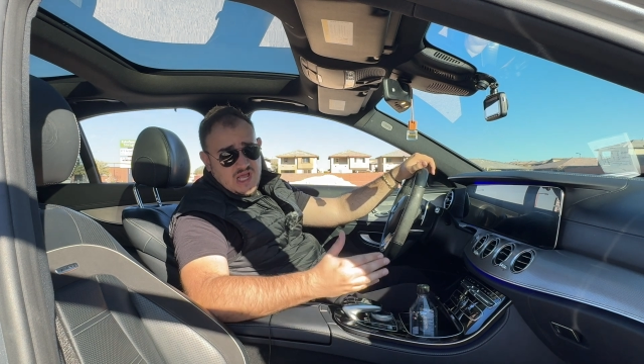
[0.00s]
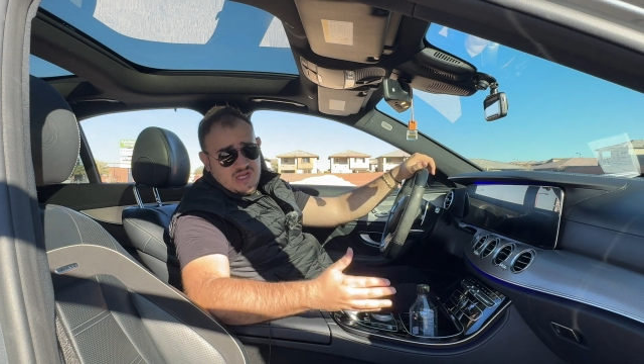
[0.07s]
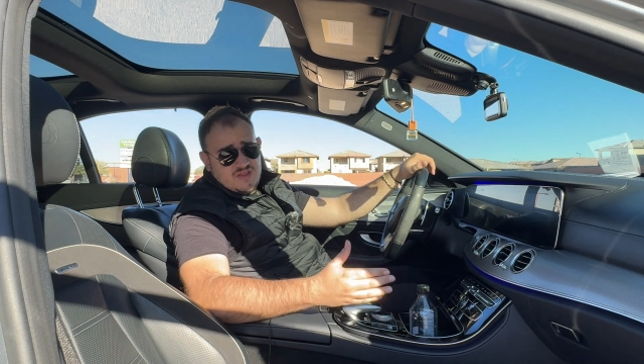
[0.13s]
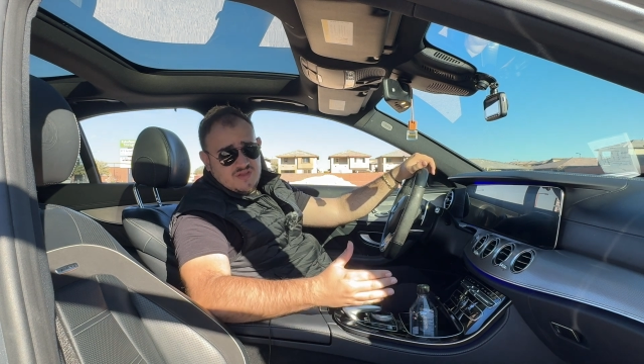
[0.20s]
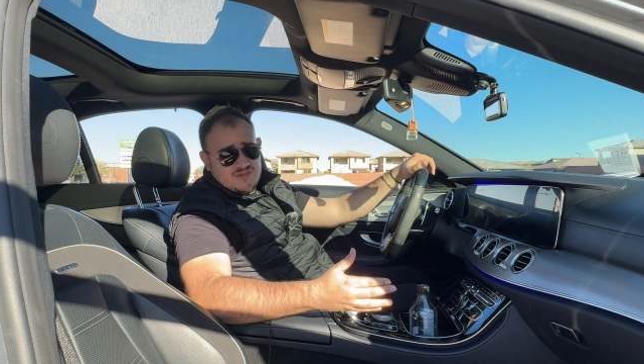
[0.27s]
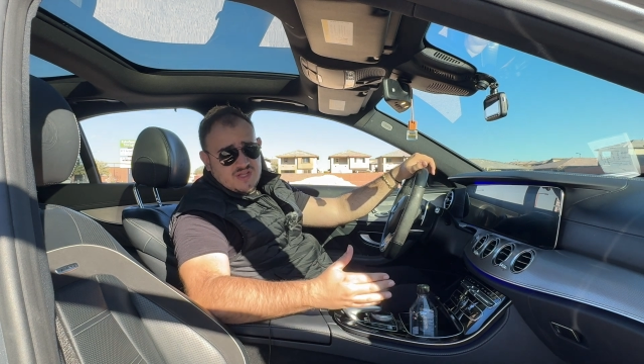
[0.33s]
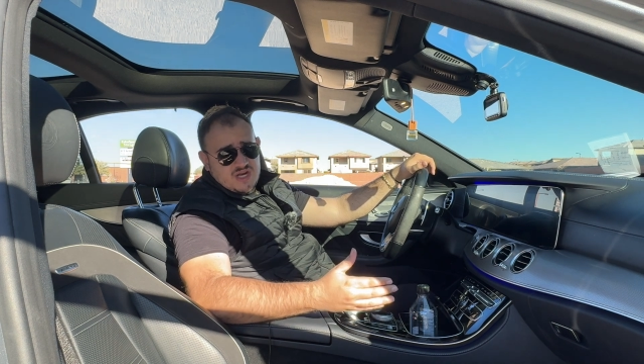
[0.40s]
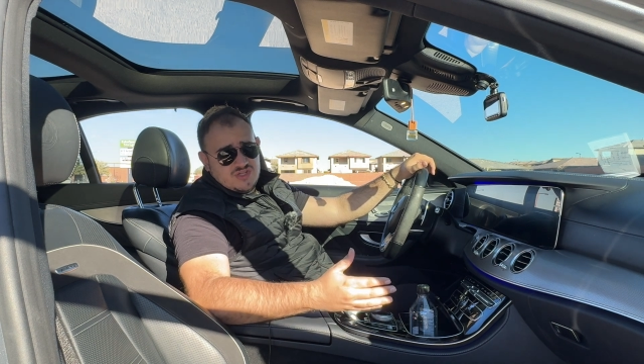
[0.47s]

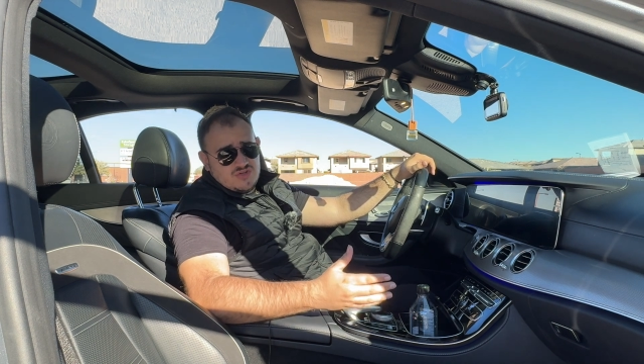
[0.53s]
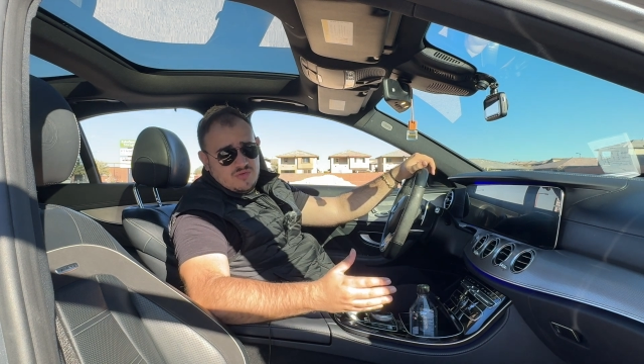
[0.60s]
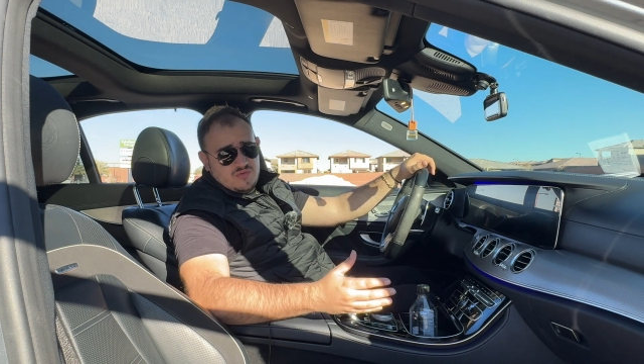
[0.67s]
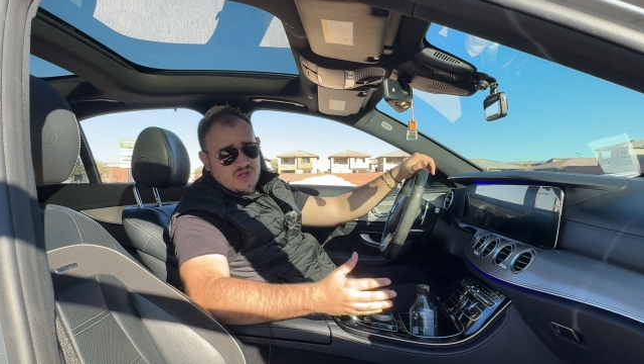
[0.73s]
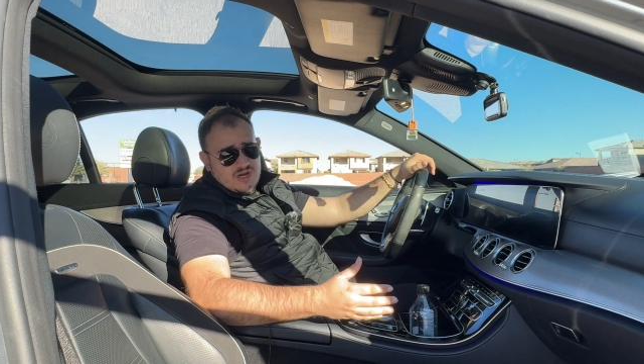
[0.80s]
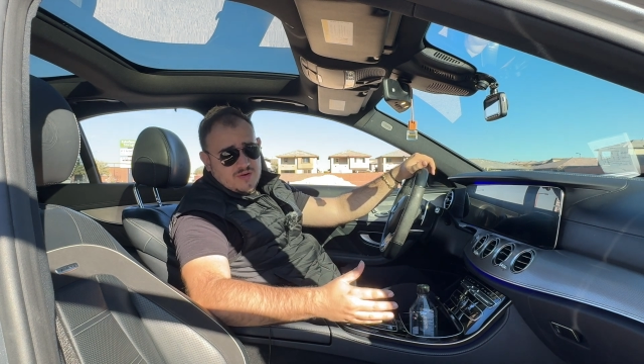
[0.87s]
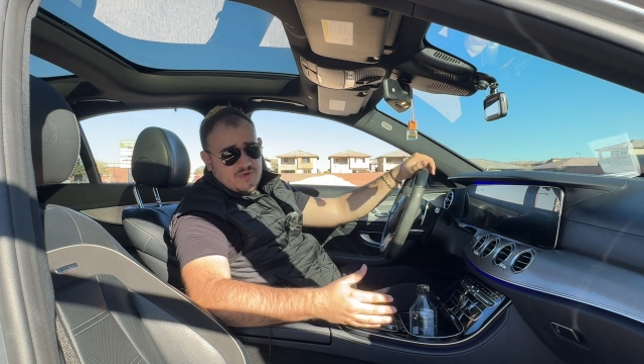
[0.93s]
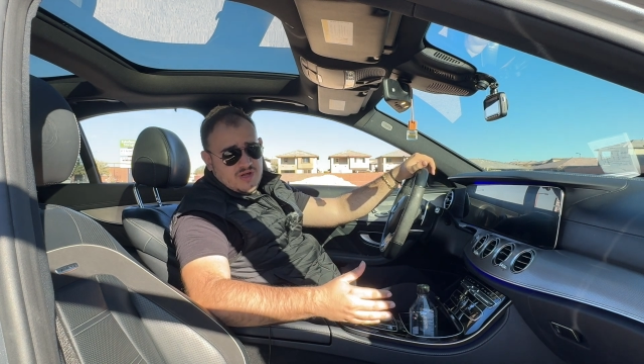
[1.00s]
anything that I don't
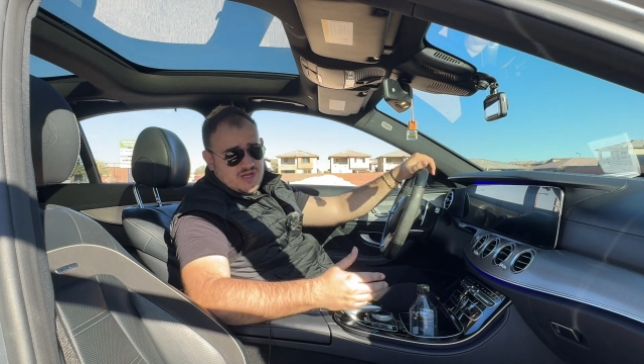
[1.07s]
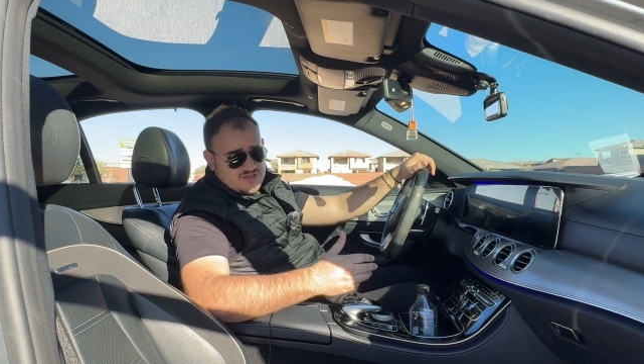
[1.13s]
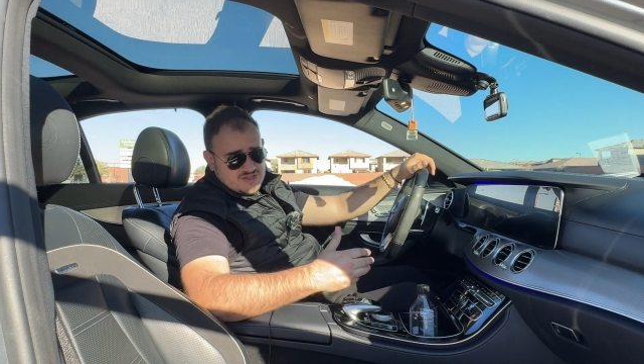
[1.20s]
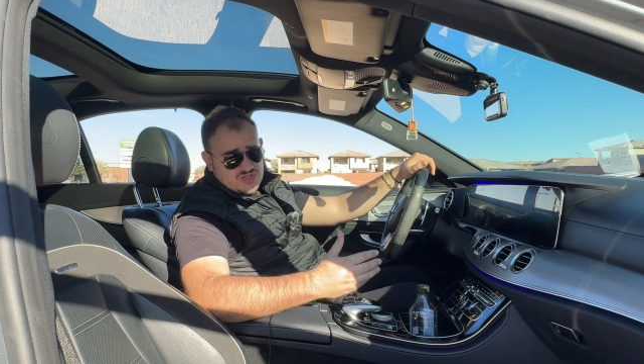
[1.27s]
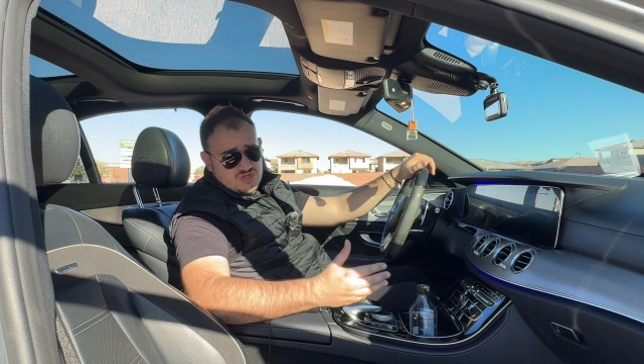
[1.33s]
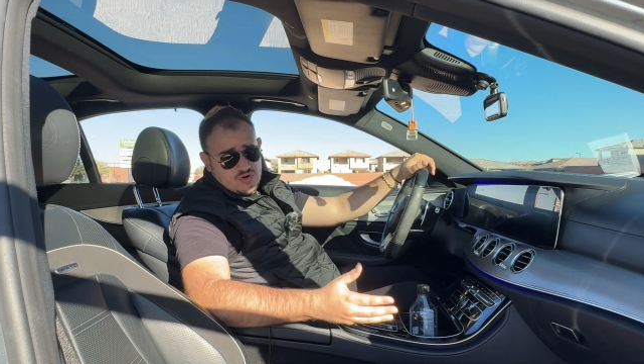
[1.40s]
like about it because it's